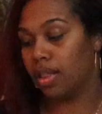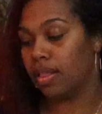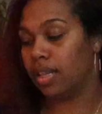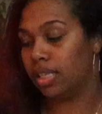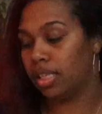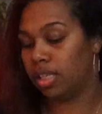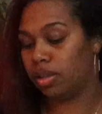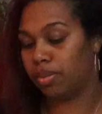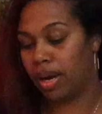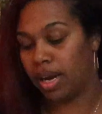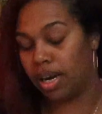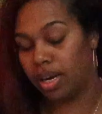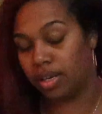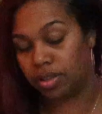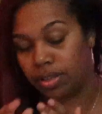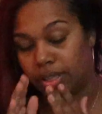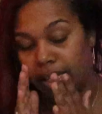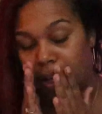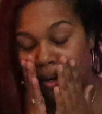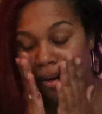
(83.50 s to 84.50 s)
This is why I
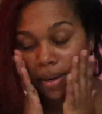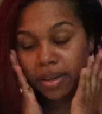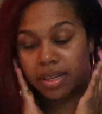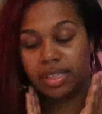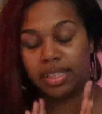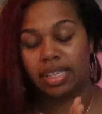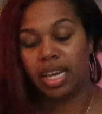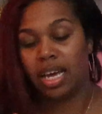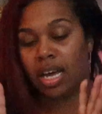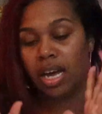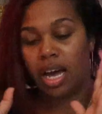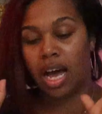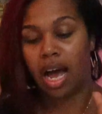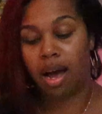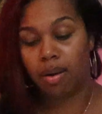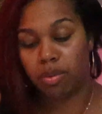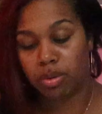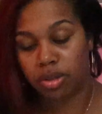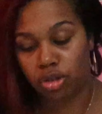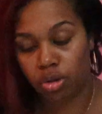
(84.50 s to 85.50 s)
understand because
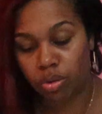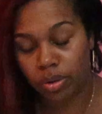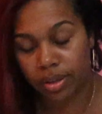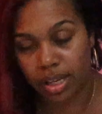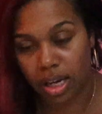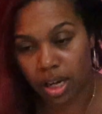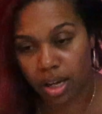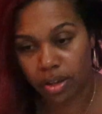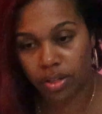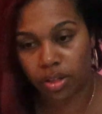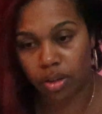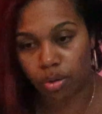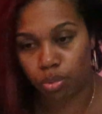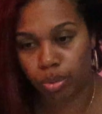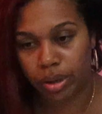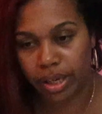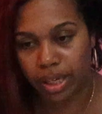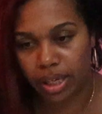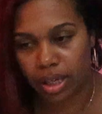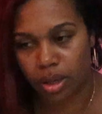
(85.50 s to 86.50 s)
I was doing the, uh, the
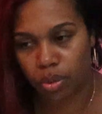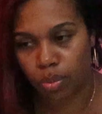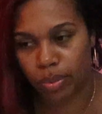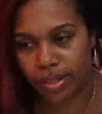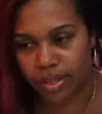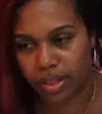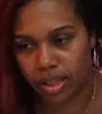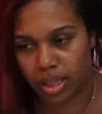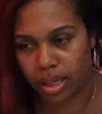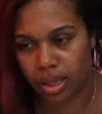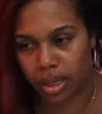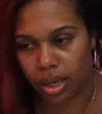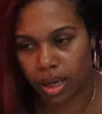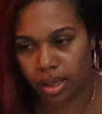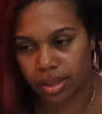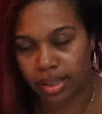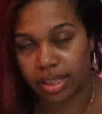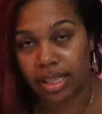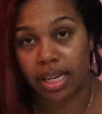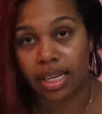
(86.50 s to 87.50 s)
reading with the
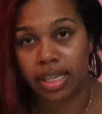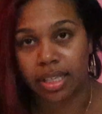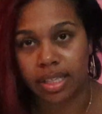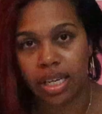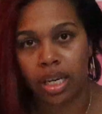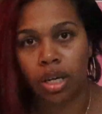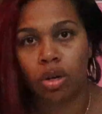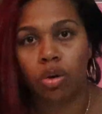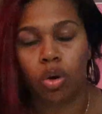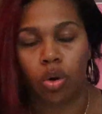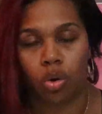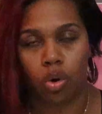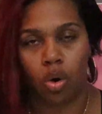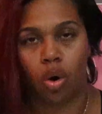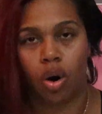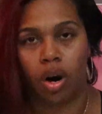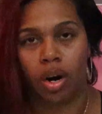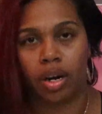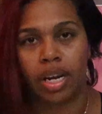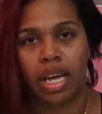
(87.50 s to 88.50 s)
uh, psychic tarot
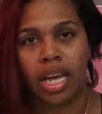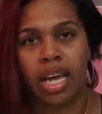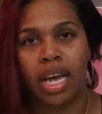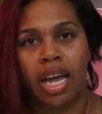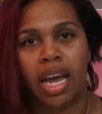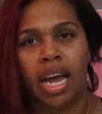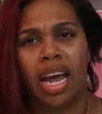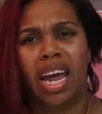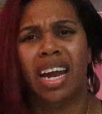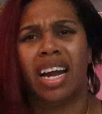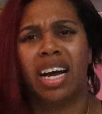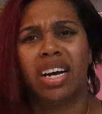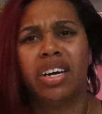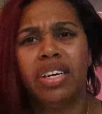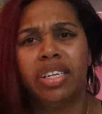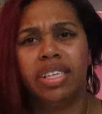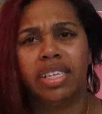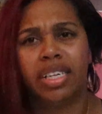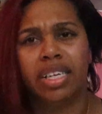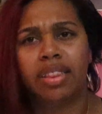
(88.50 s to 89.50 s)
card and I
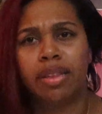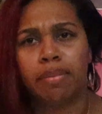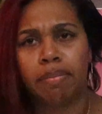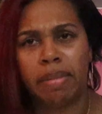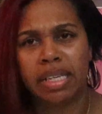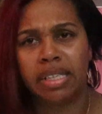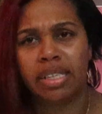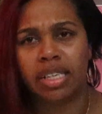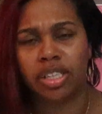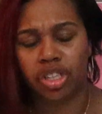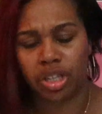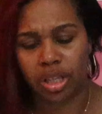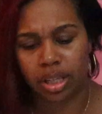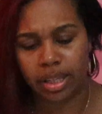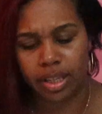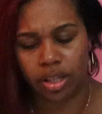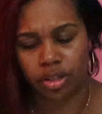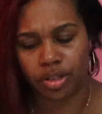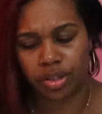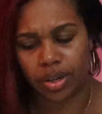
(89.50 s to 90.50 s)
couldn't get the message
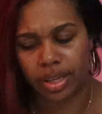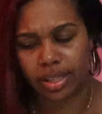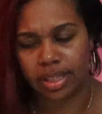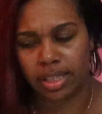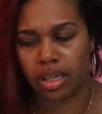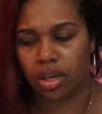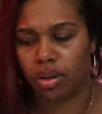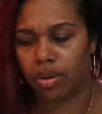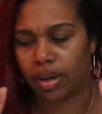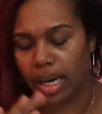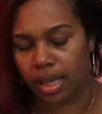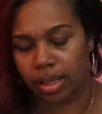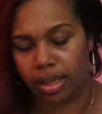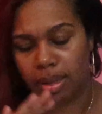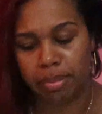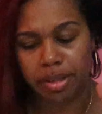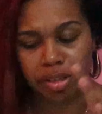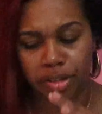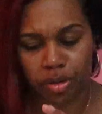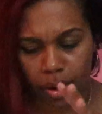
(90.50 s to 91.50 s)
clear. So I said, okay,
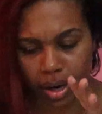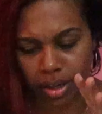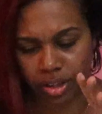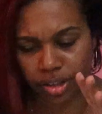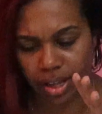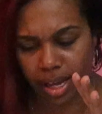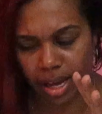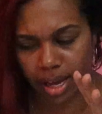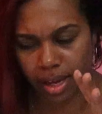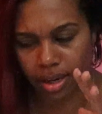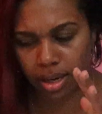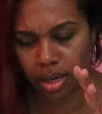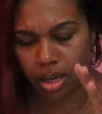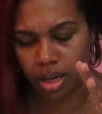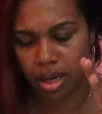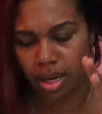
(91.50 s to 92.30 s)
let me scratch that.